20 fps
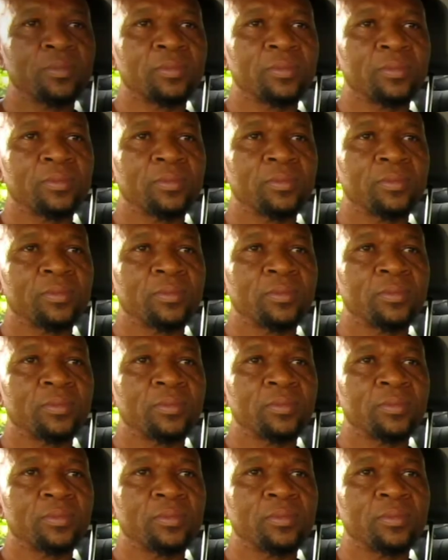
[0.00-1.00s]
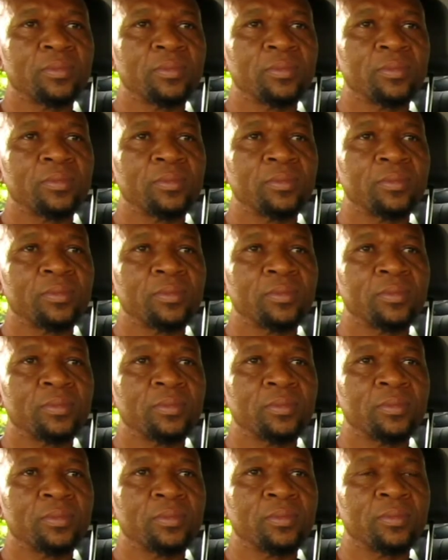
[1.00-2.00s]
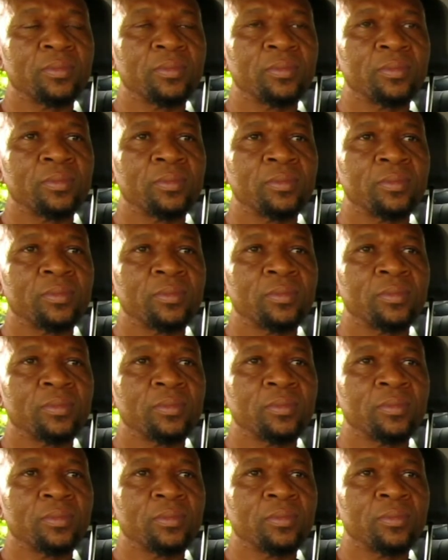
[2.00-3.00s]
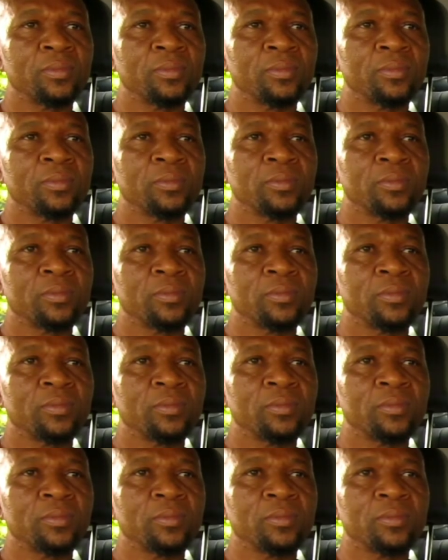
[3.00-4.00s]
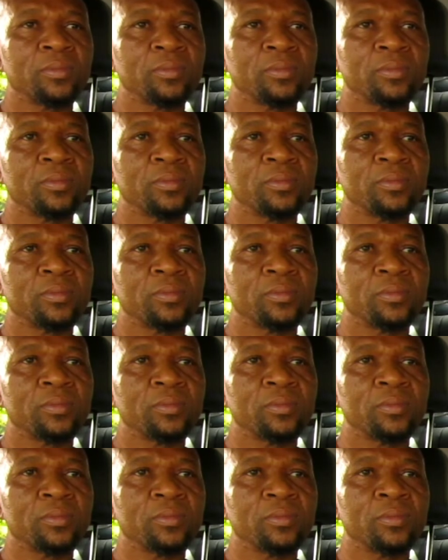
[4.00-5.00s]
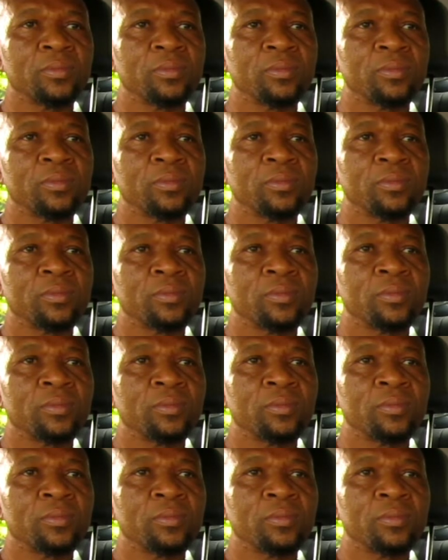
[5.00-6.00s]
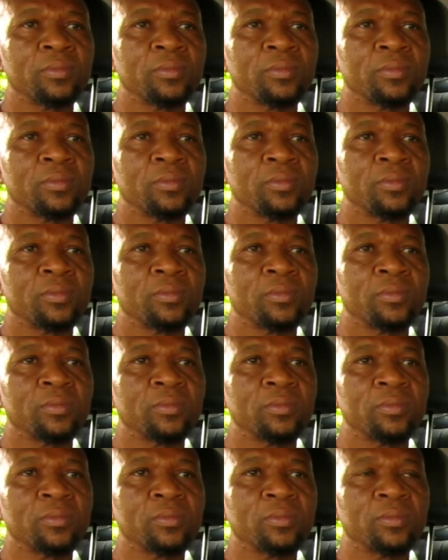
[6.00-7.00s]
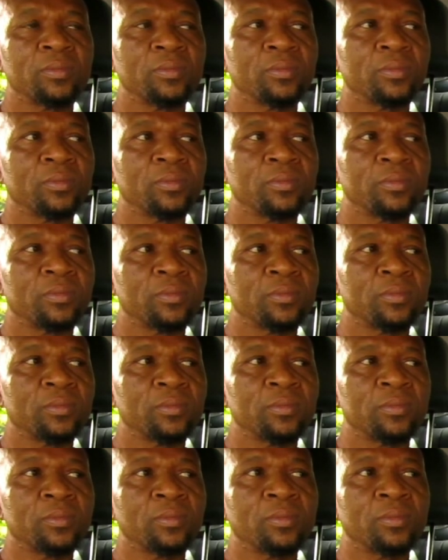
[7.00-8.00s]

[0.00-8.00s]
(not speaking)